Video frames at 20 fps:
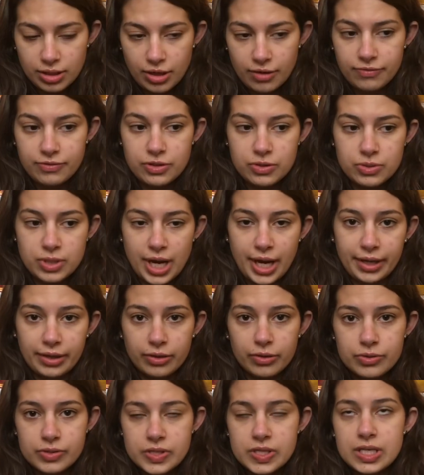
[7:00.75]
a few
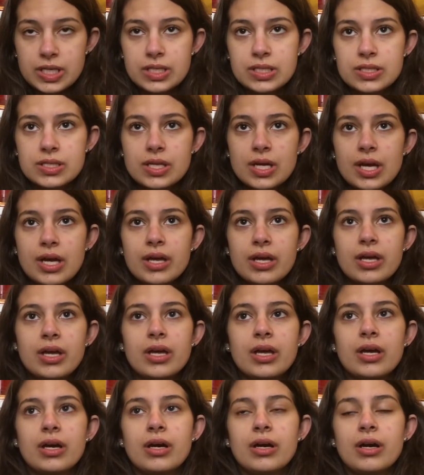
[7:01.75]
diagnoses,
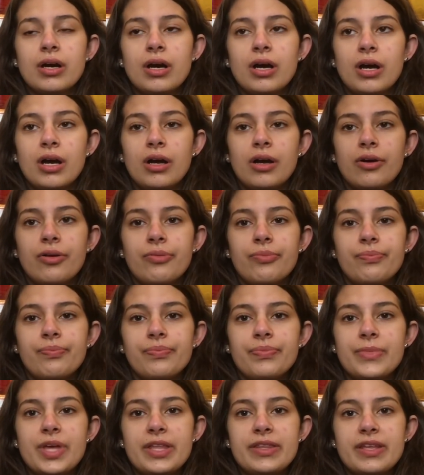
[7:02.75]

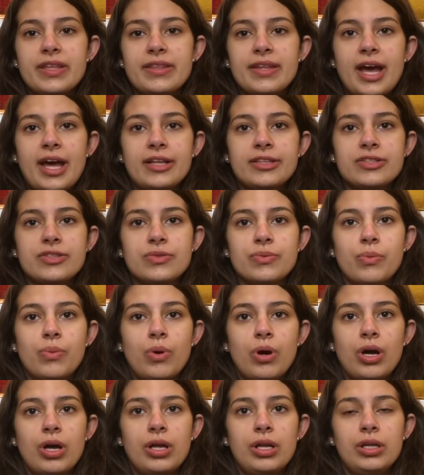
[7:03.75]
and then that's
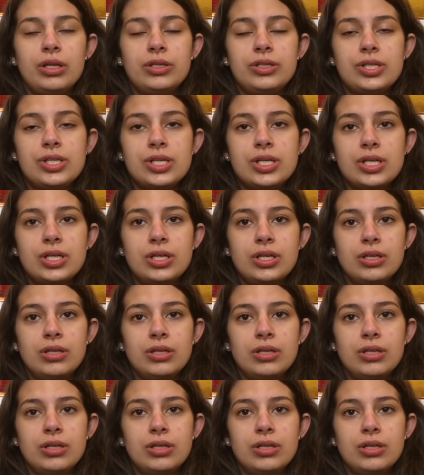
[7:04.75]
what